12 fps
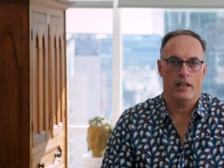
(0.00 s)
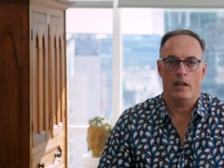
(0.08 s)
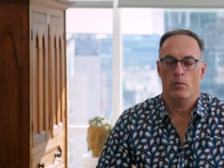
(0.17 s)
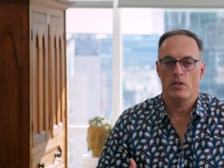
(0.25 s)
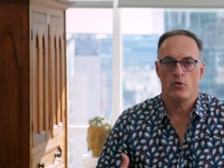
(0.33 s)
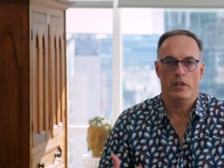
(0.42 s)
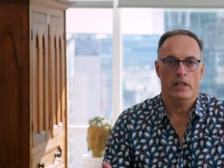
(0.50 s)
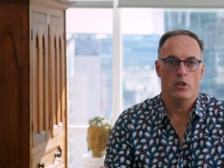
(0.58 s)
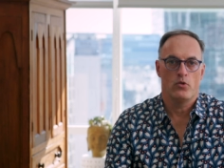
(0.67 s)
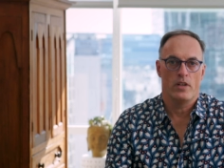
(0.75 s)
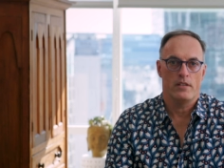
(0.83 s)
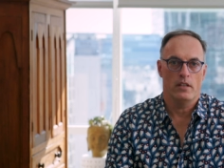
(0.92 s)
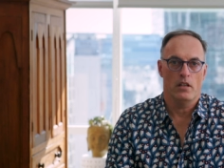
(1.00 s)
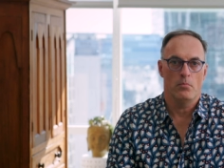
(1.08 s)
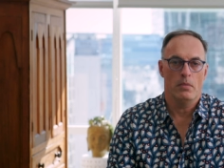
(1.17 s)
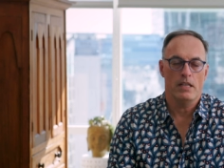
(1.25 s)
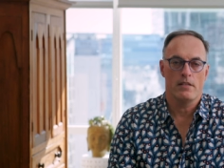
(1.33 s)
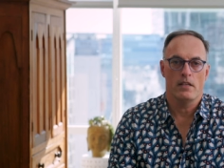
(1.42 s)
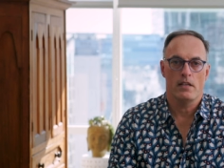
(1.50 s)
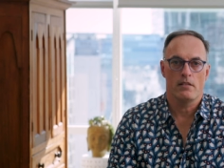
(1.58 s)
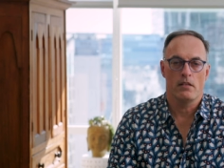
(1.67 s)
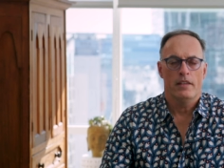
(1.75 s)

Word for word: that I was really interested in business,